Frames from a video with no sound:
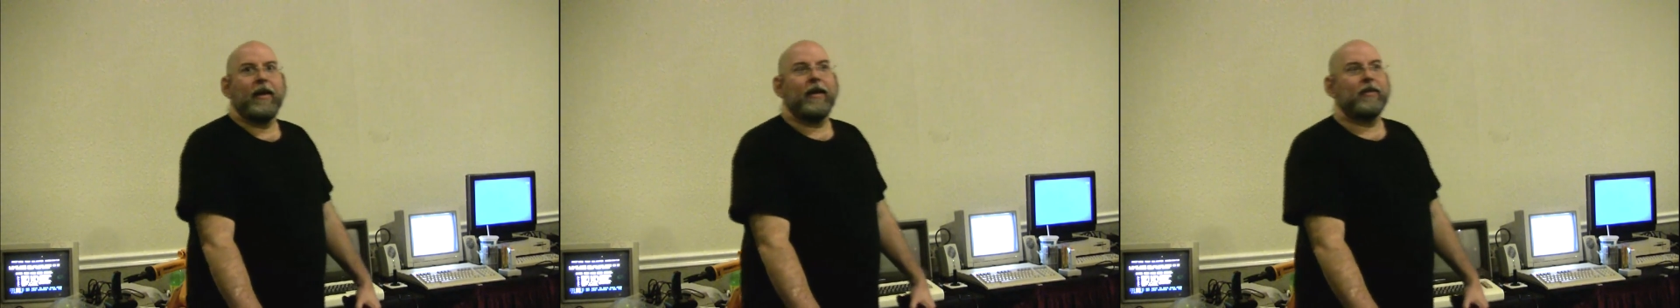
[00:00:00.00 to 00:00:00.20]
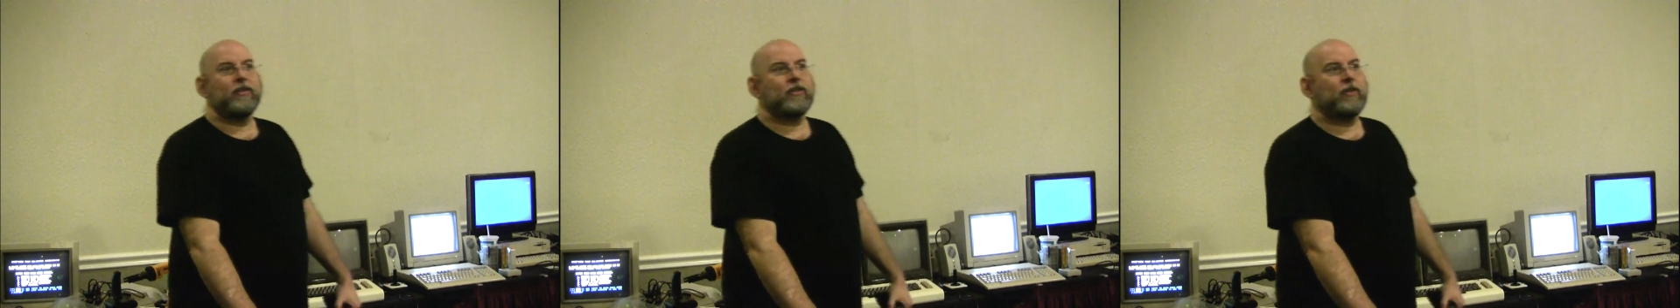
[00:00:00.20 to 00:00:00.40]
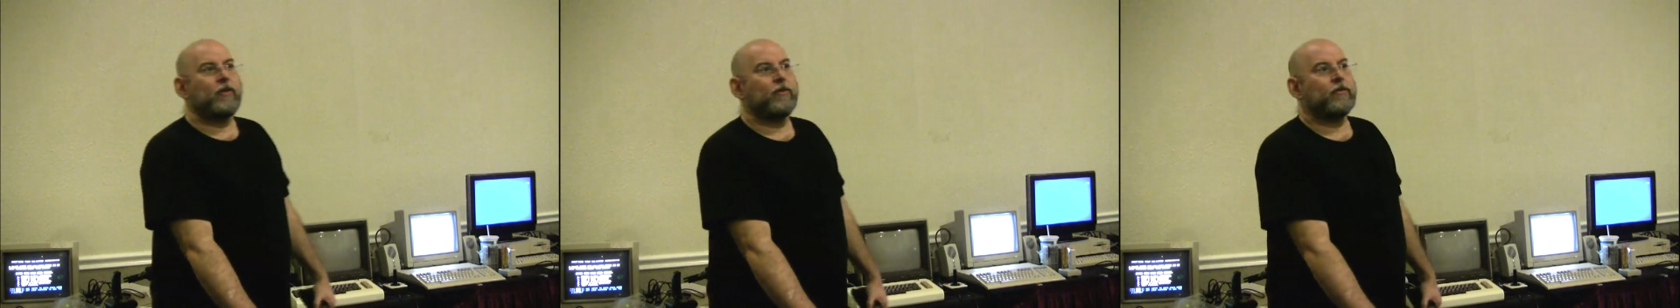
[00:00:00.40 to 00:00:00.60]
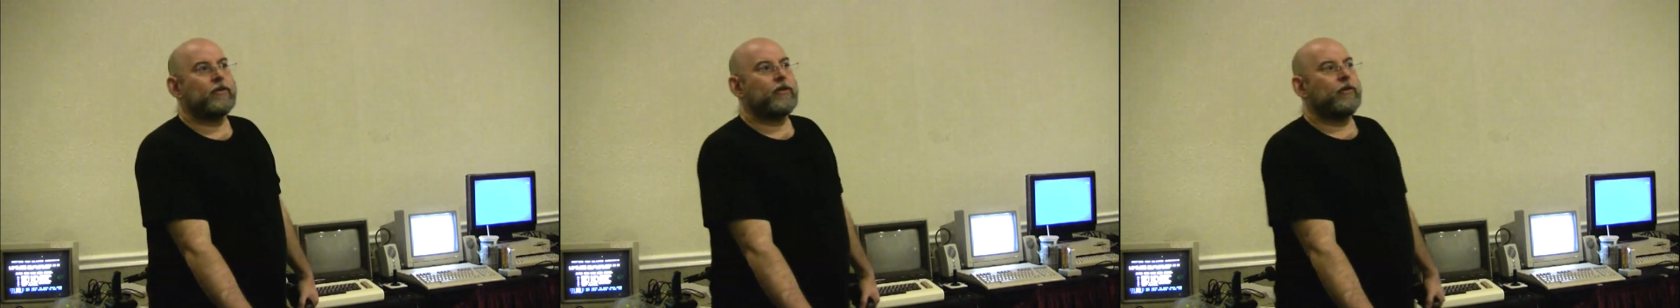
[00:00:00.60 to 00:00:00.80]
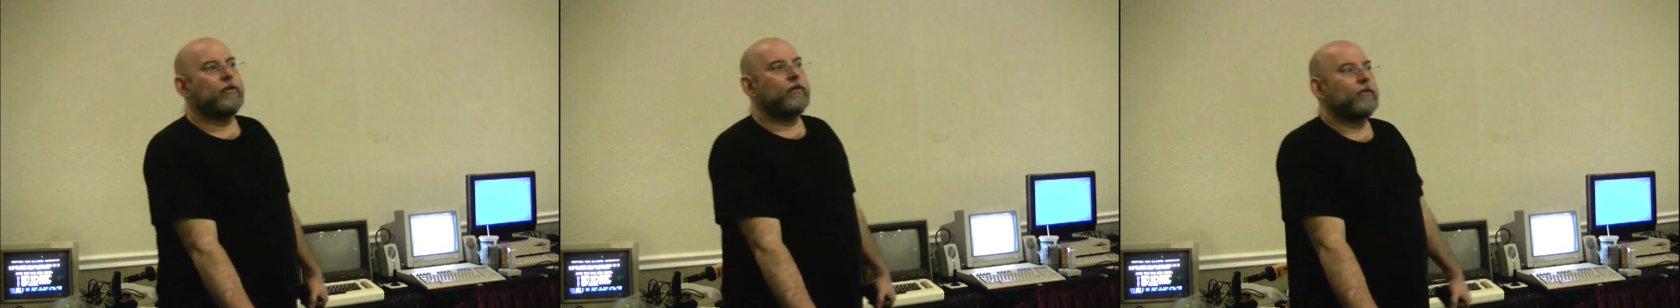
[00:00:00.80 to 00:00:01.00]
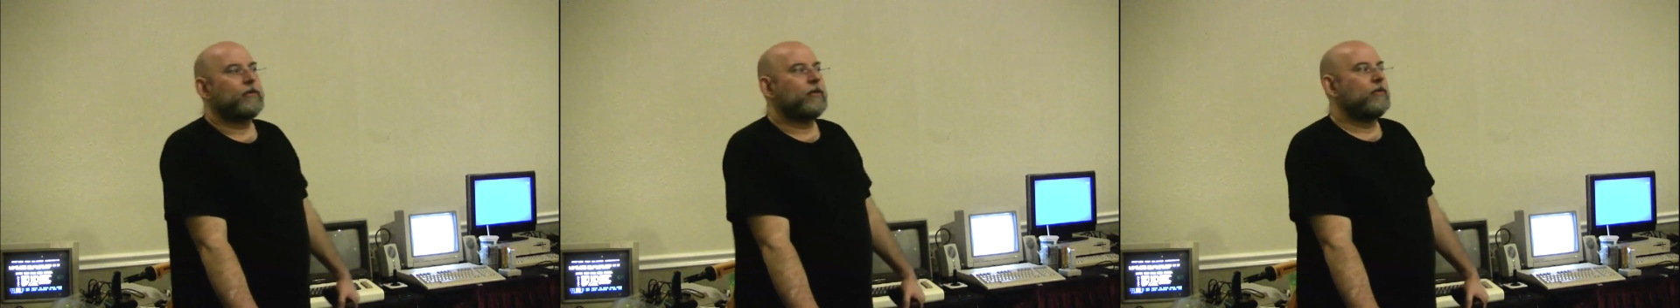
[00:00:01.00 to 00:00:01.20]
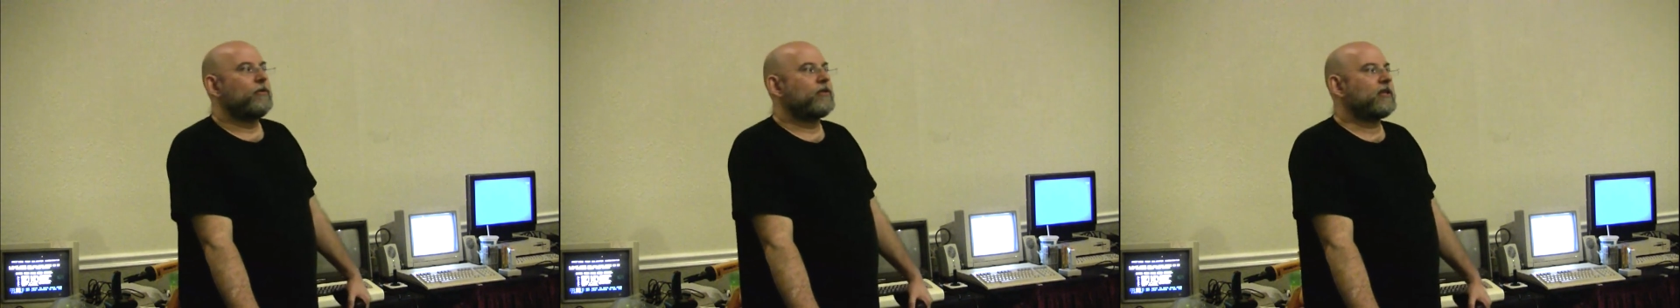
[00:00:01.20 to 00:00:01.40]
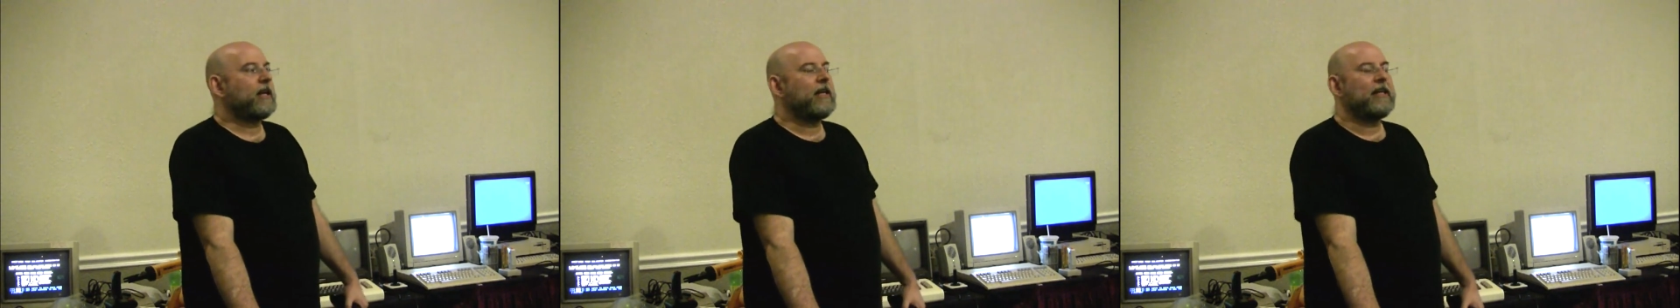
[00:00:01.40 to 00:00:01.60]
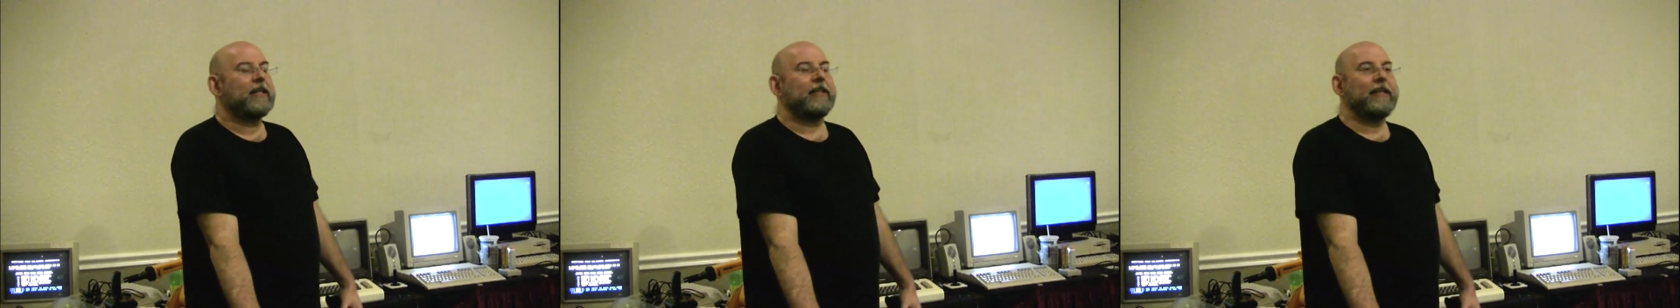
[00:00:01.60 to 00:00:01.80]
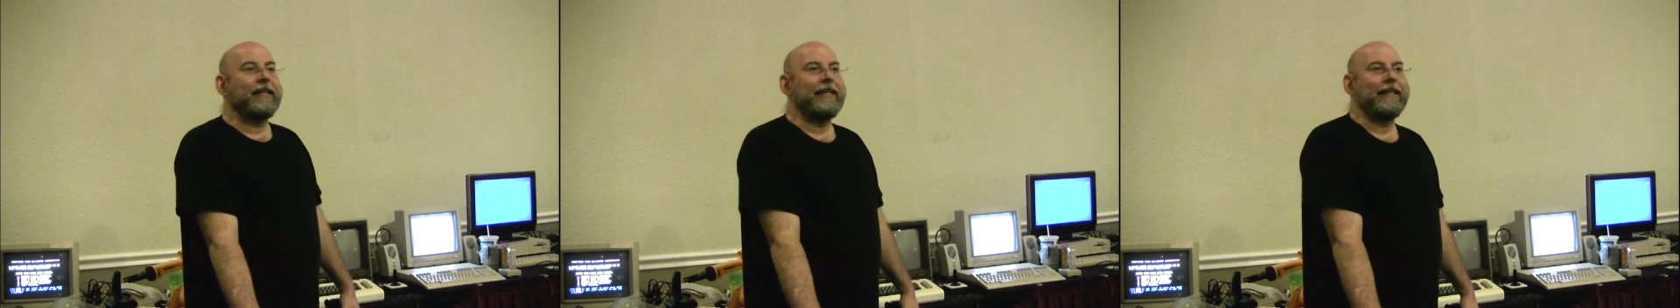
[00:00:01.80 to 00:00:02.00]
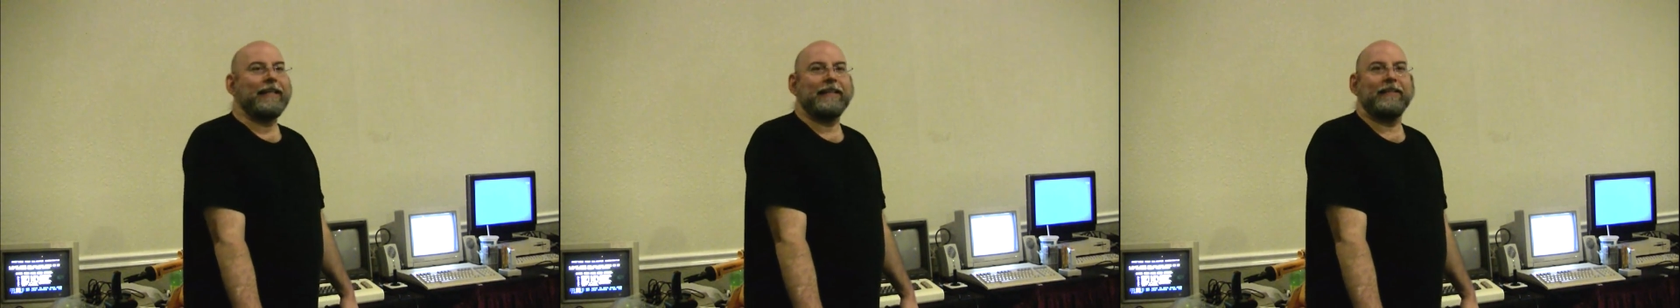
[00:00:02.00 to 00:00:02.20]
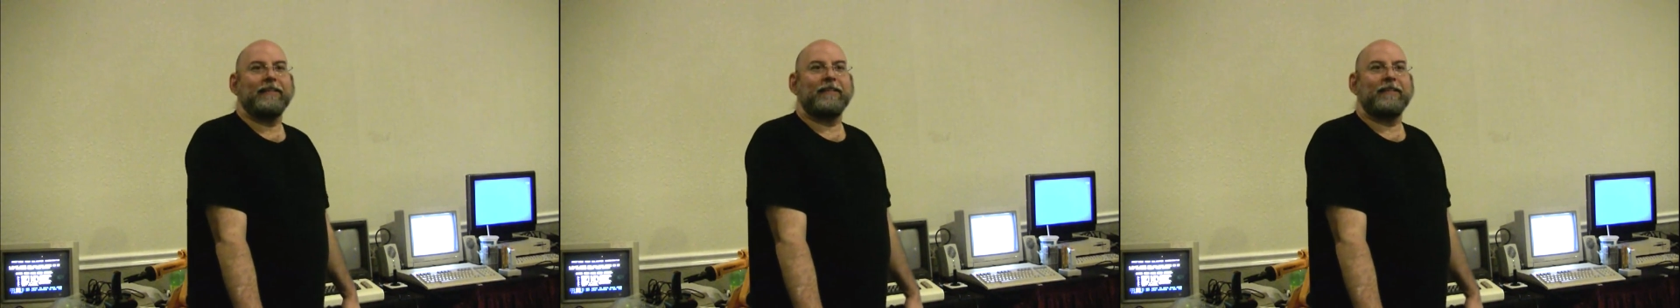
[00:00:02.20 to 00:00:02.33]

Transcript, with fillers: And so to stay clean,